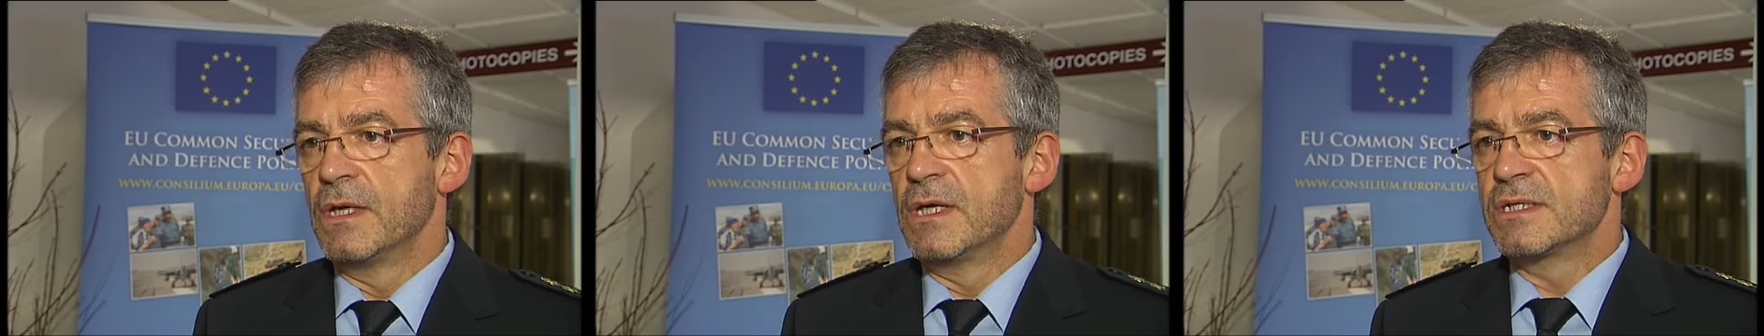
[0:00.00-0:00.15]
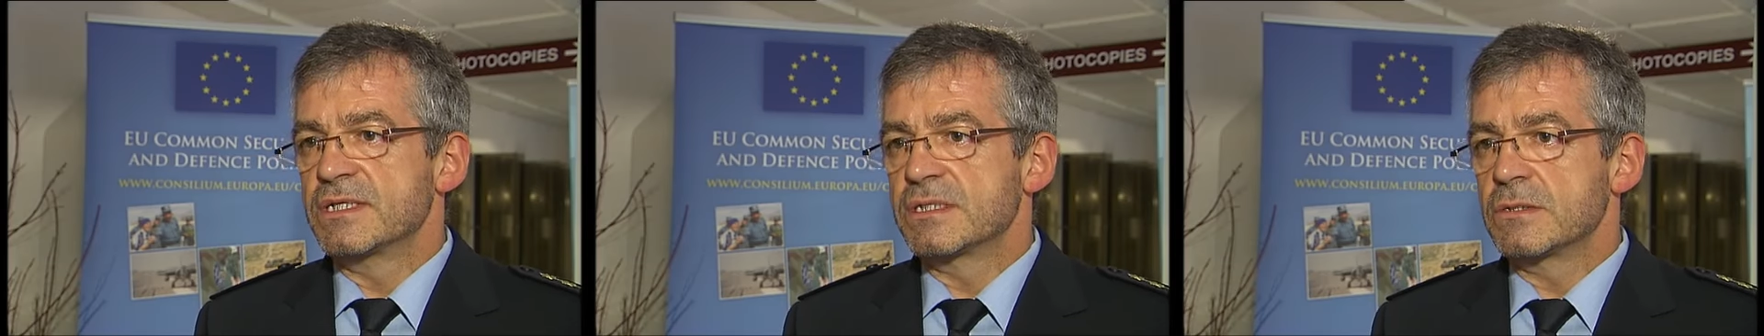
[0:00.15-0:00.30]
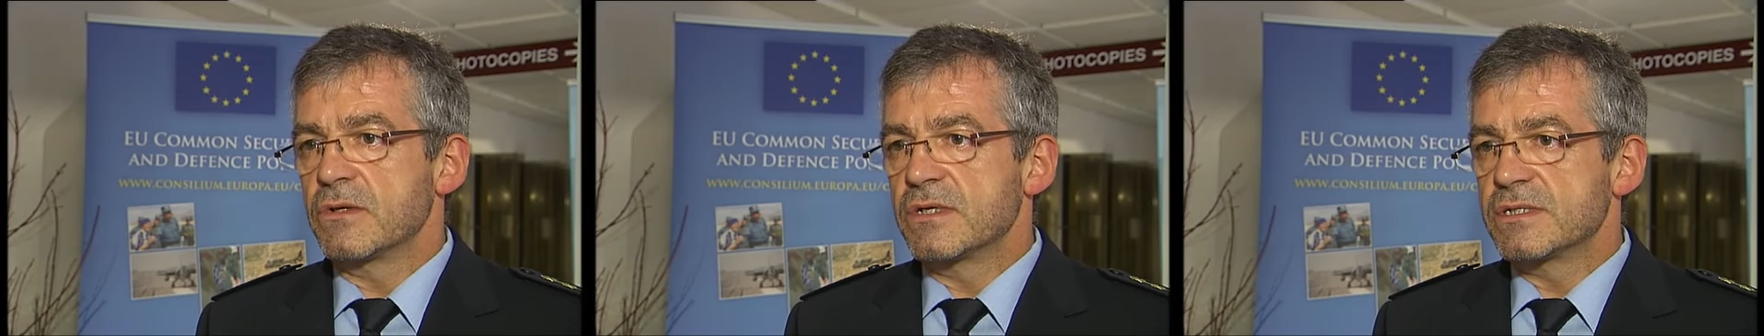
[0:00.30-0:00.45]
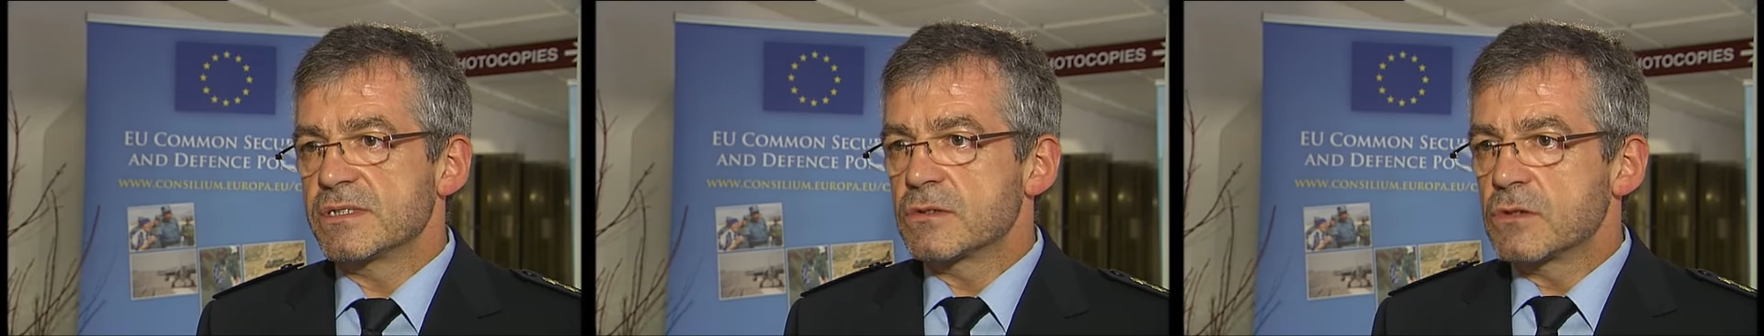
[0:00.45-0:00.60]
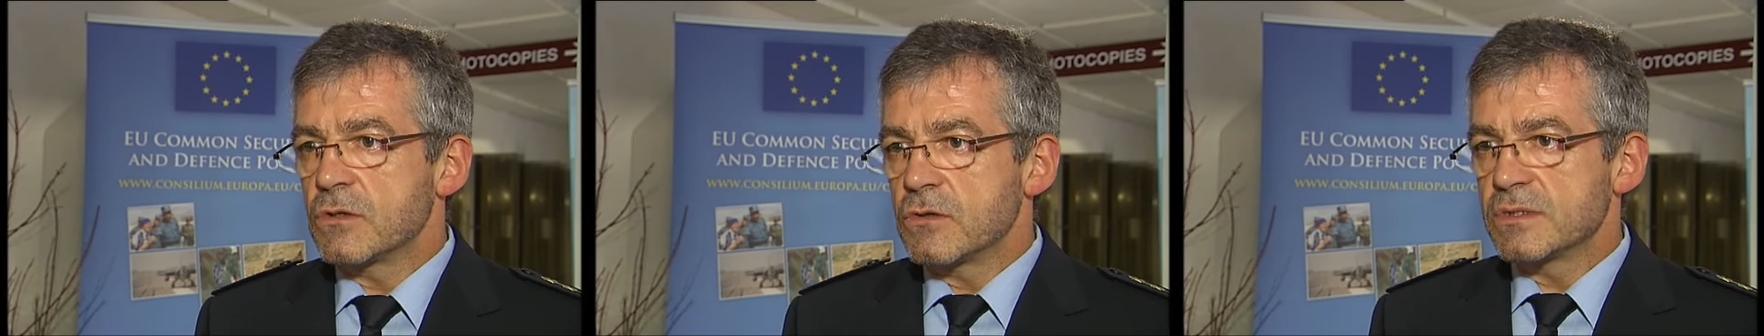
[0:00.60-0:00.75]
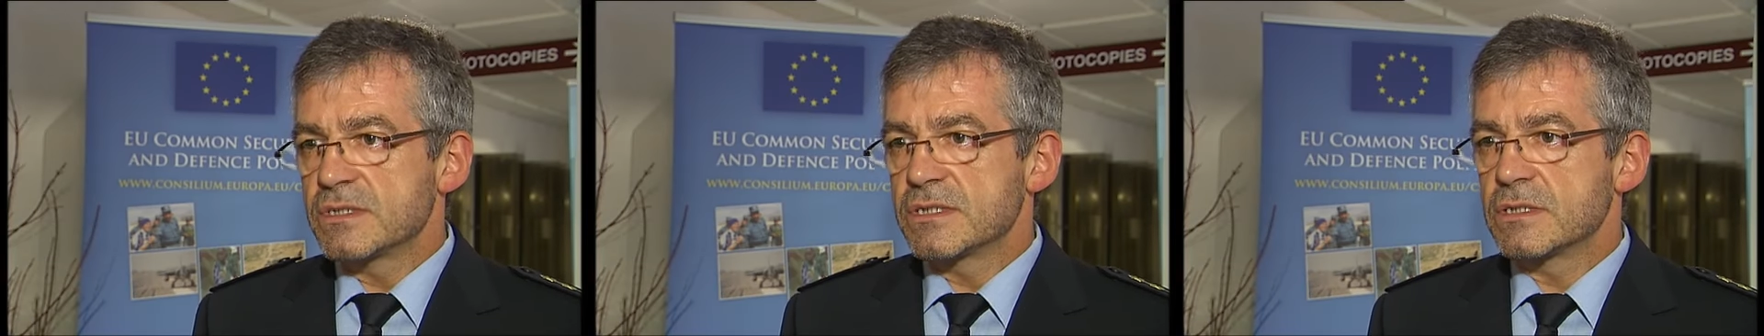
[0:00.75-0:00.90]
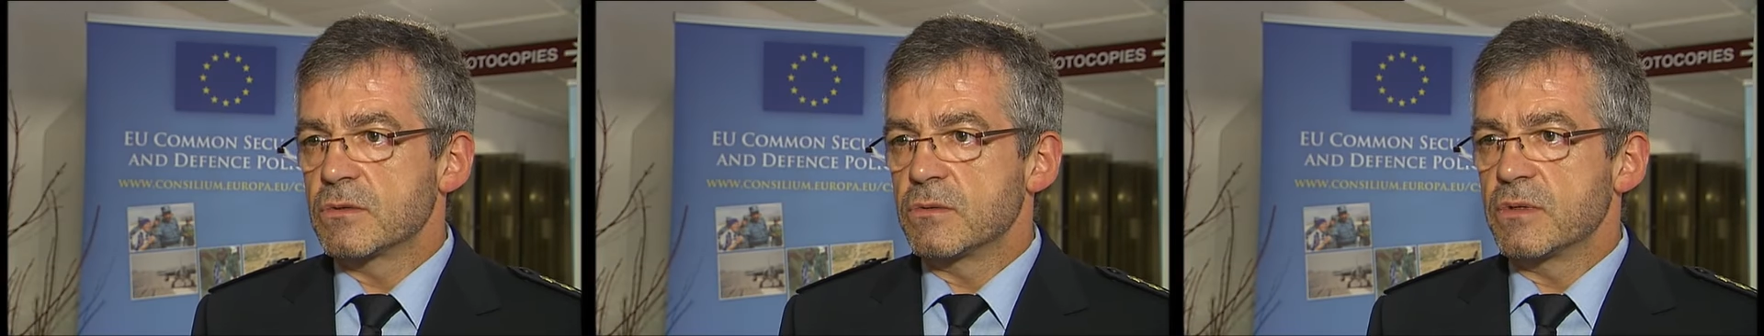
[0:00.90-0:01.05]
So, as a
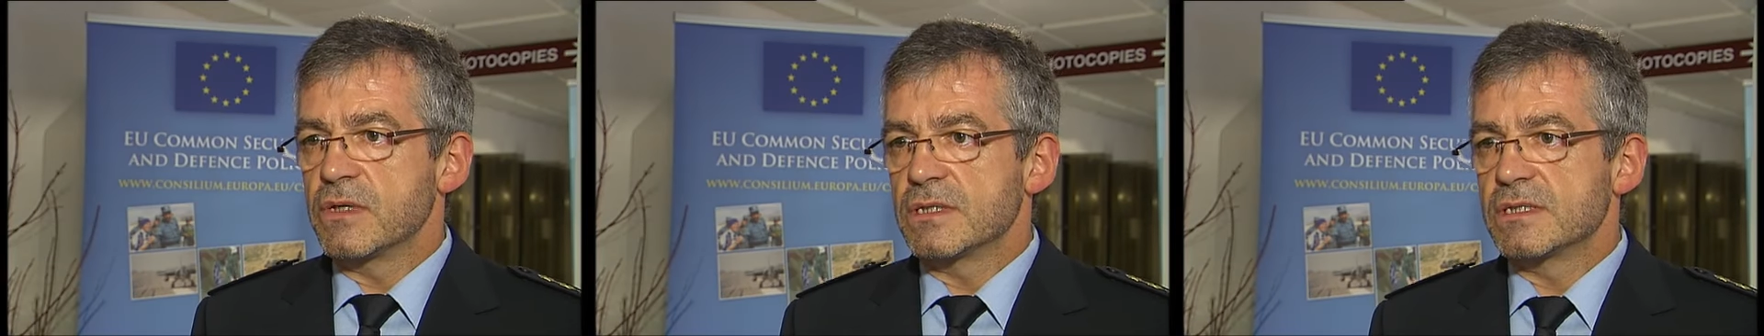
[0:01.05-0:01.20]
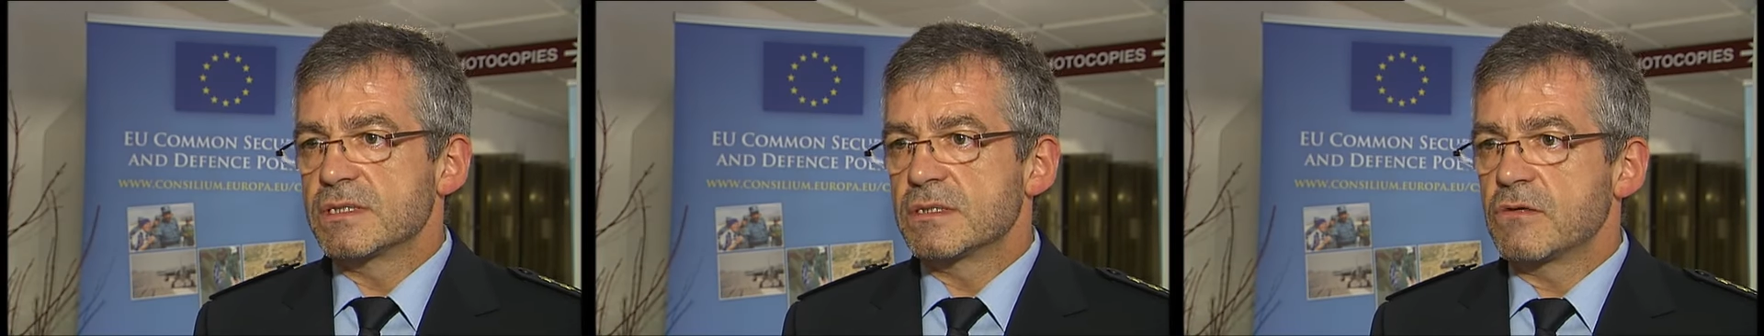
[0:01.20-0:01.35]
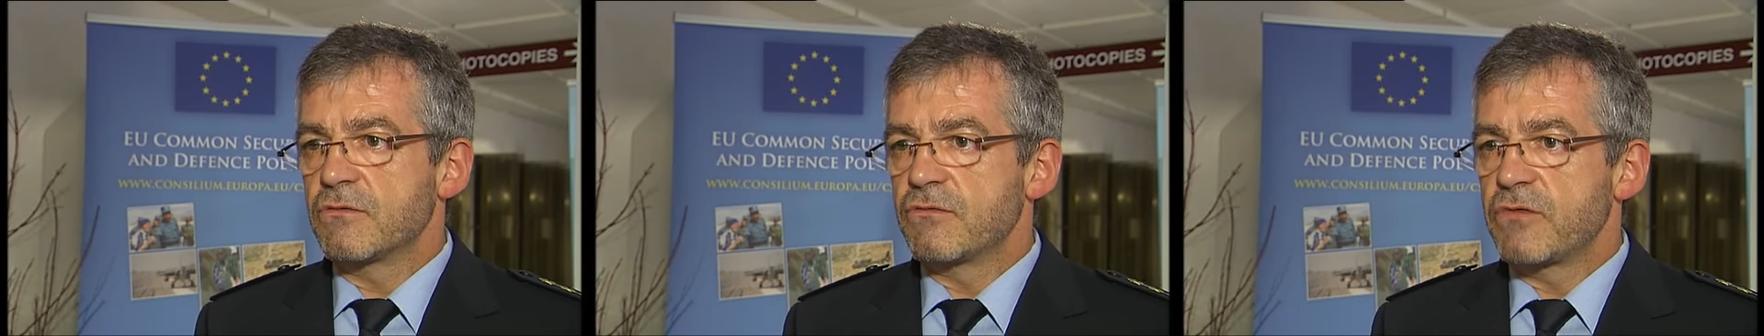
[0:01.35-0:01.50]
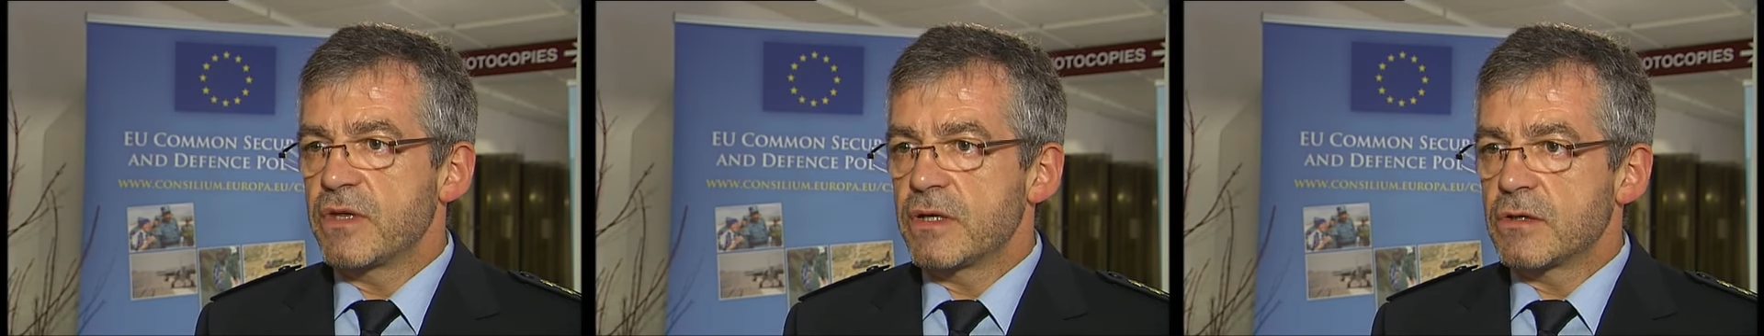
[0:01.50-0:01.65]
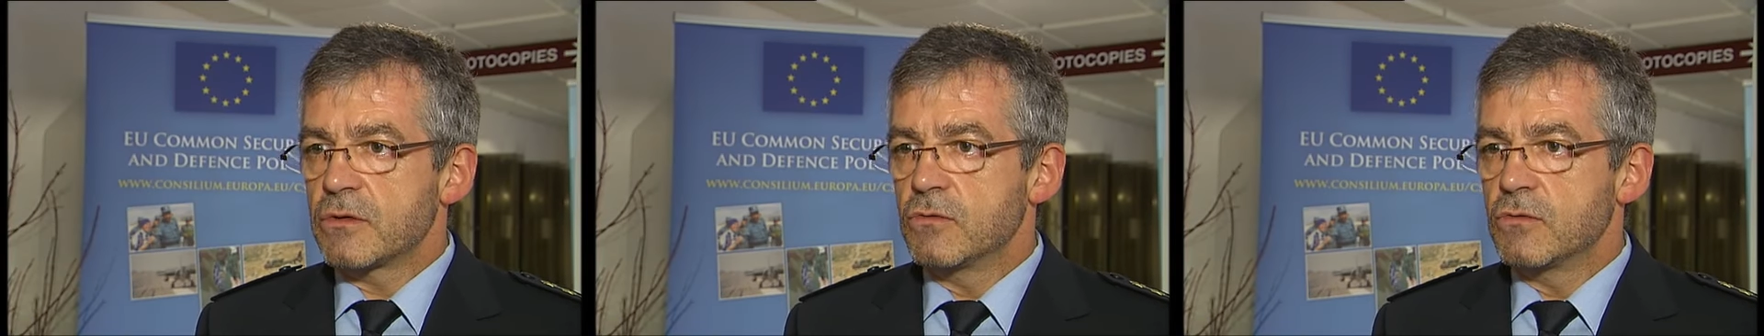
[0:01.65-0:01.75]
consequence of their